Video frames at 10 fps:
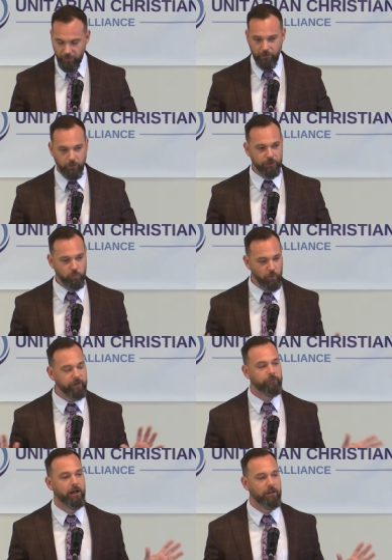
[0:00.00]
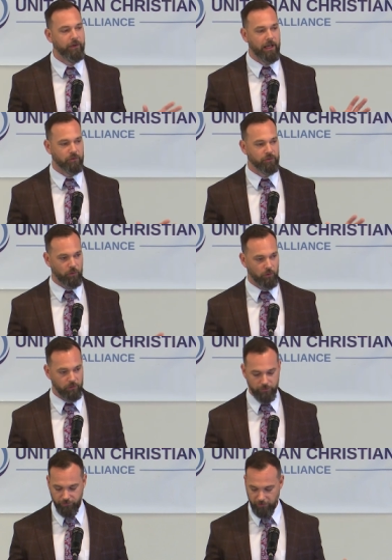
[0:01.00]
There were 25
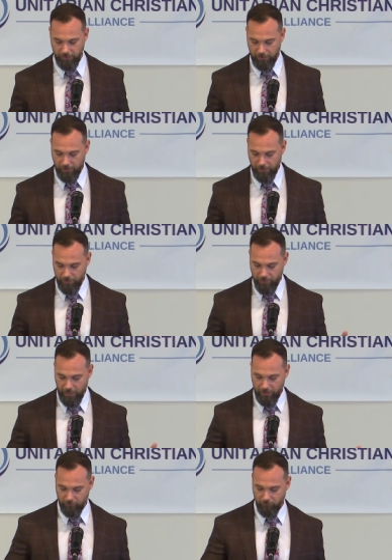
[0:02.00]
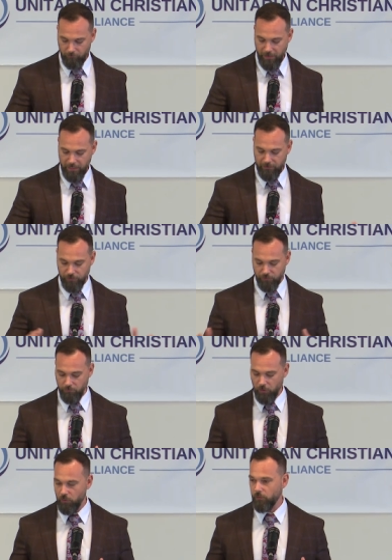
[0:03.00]
households that made this
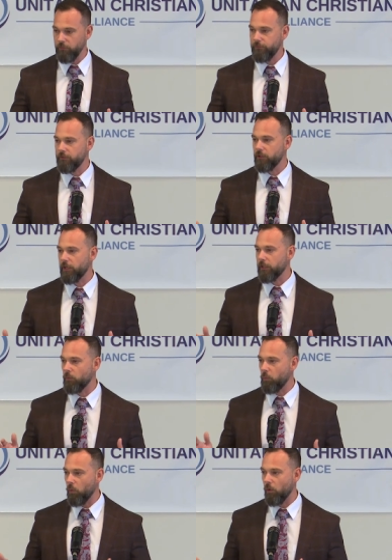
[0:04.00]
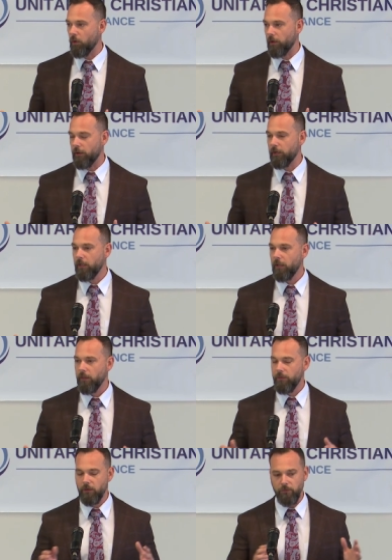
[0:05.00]
move. During the war,
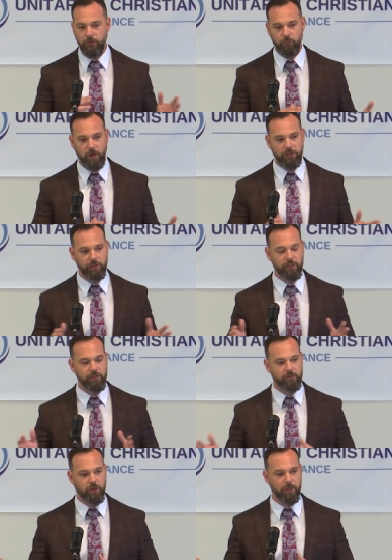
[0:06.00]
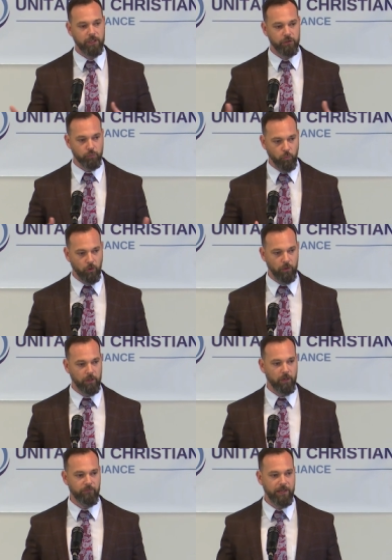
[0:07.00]
the, the Russian Turkish
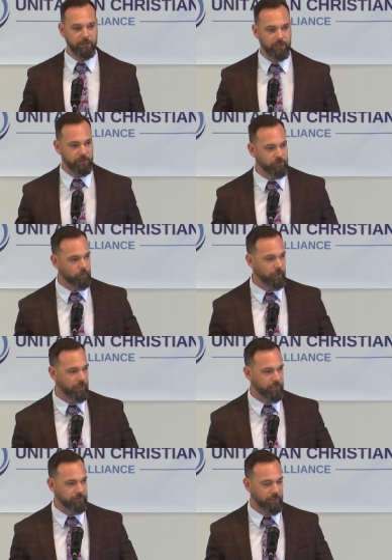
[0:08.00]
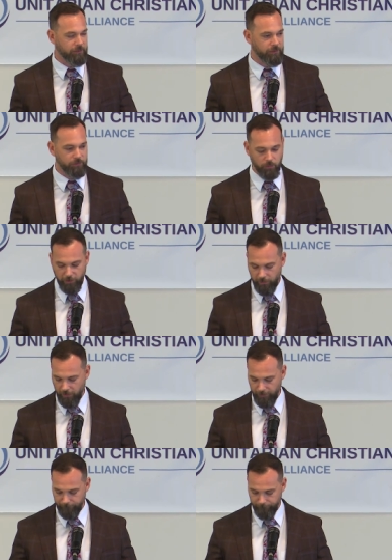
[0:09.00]
War of 1828 to
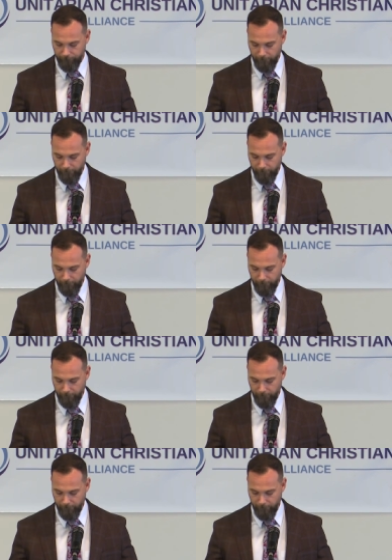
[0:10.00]
1829.